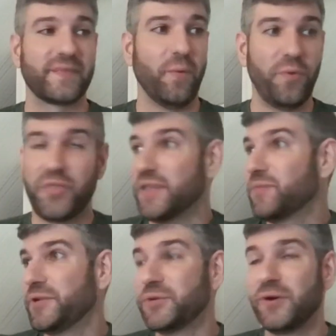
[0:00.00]

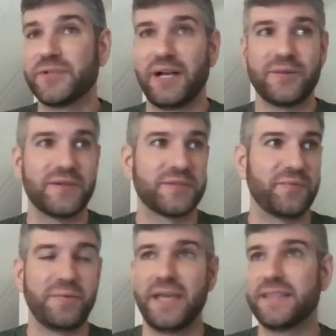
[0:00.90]
within window of tolerance,
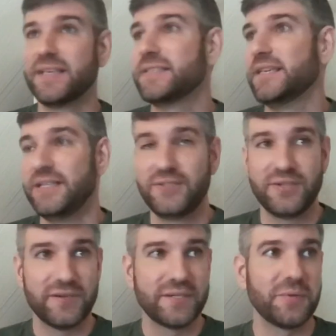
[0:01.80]
and we make things
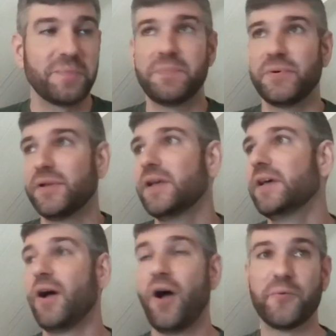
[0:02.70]
easier until people
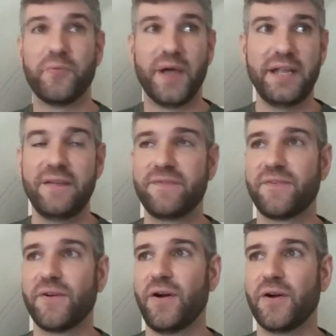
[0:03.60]
are ready
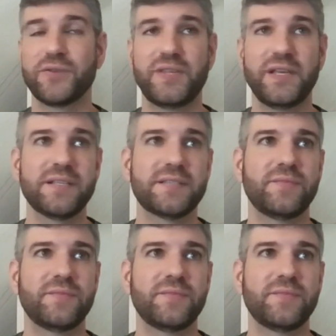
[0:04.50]
for harder things.